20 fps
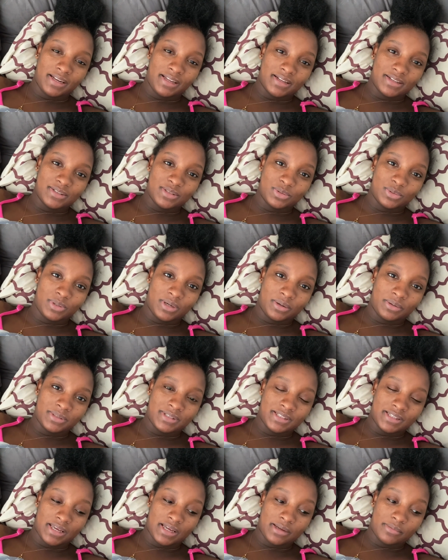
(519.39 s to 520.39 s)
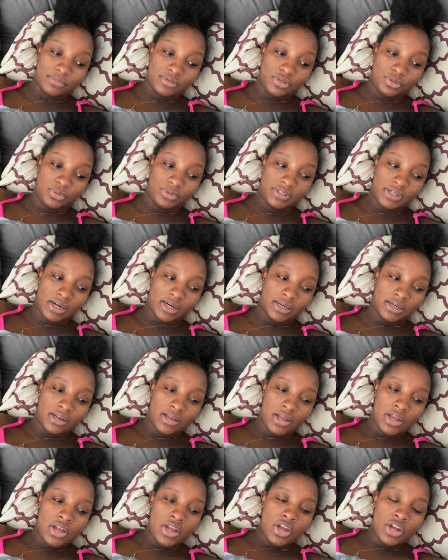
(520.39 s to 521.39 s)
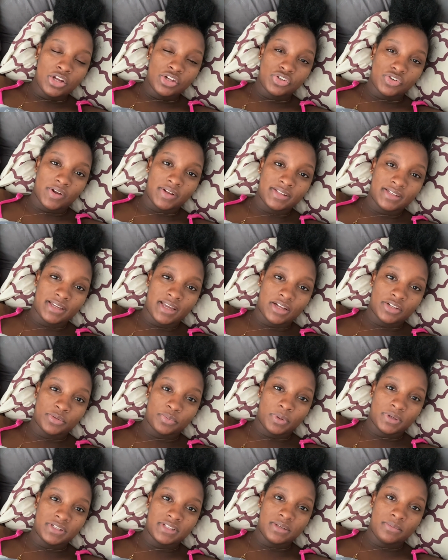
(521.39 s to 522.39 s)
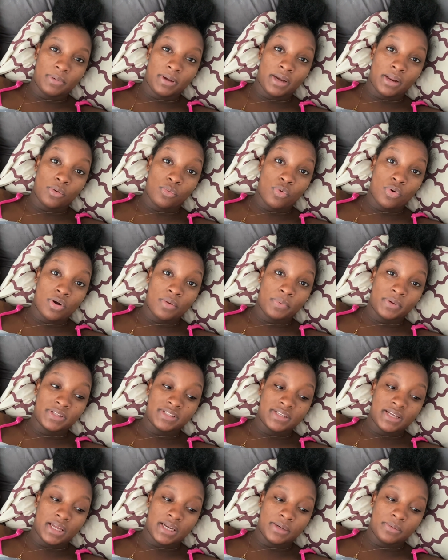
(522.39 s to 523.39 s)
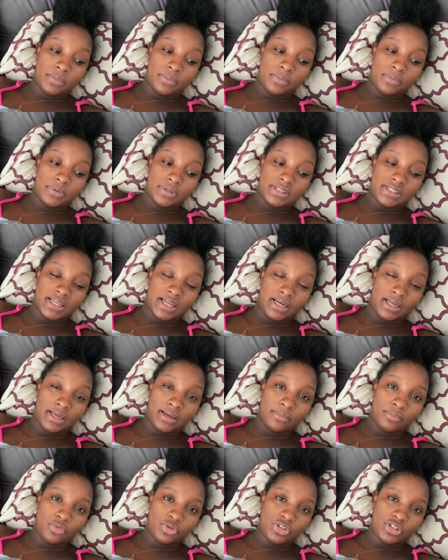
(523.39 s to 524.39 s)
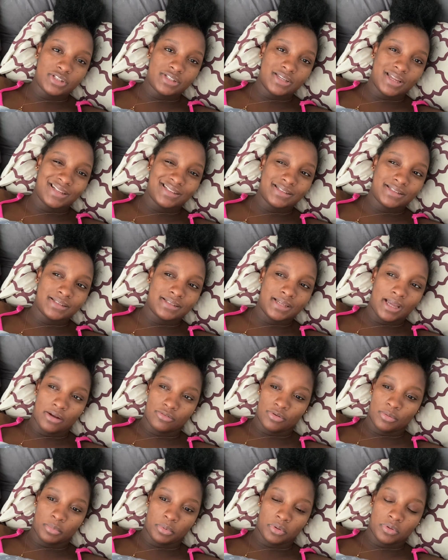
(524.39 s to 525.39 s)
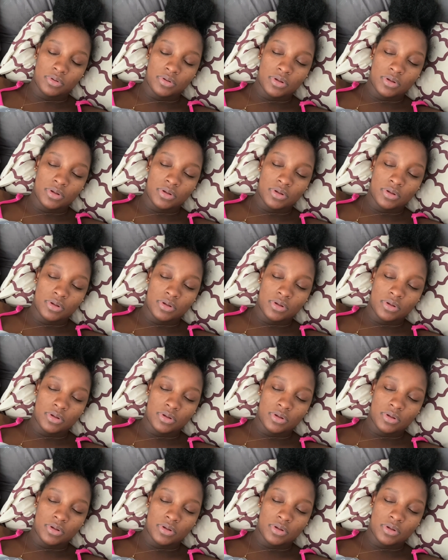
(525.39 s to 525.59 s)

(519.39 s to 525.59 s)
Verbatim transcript: So now it's like I'm so tired trying to catch up on sleep, and I woke up at ten A M which is not terrible.